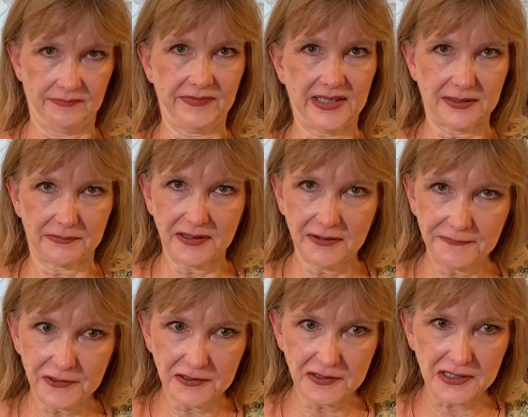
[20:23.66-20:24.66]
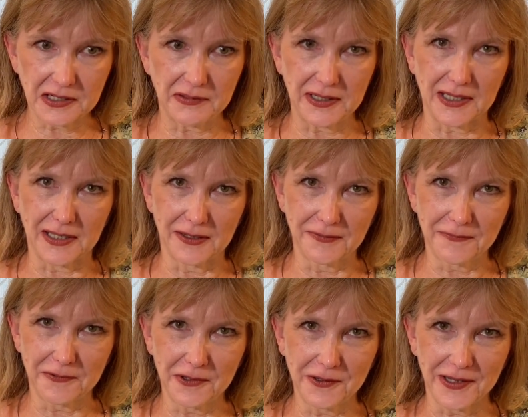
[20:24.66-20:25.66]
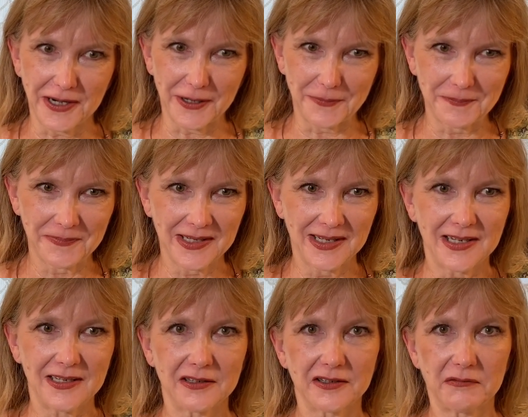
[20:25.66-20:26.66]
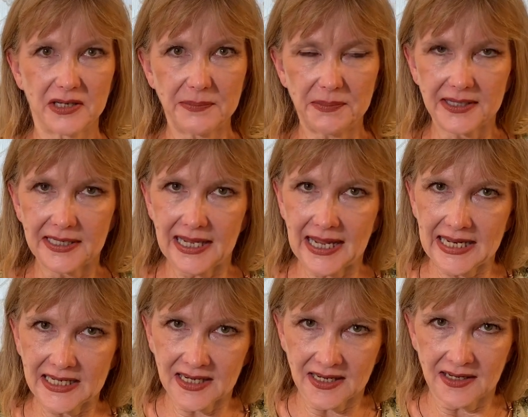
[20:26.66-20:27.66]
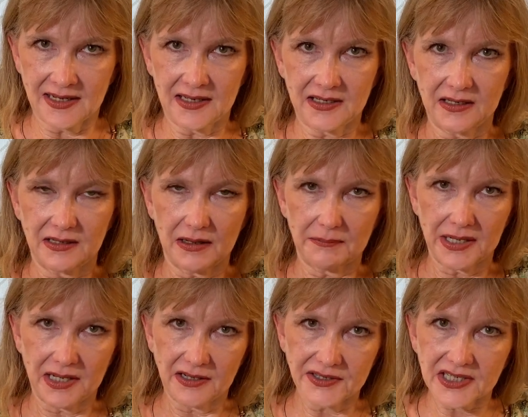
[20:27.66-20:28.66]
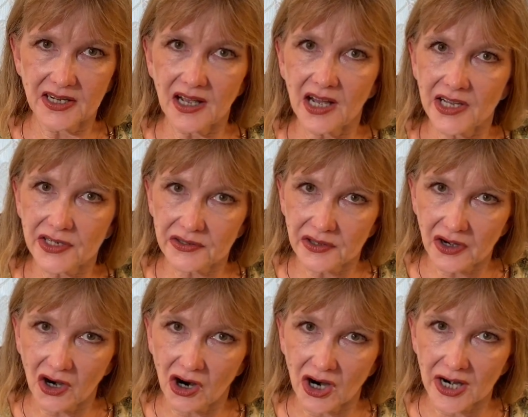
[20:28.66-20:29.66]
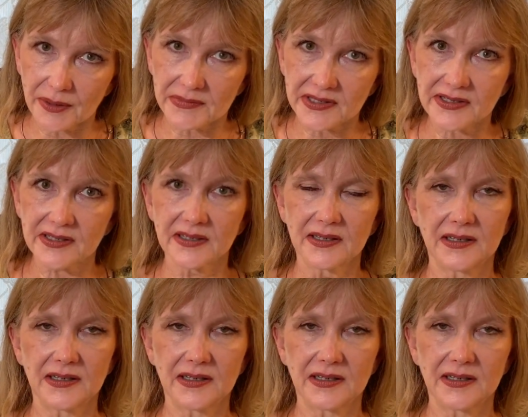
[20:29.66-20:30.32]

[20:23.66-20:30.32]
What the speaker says: That's where their food is going in. They're full there. You're going to want to put the gate belt under their arms.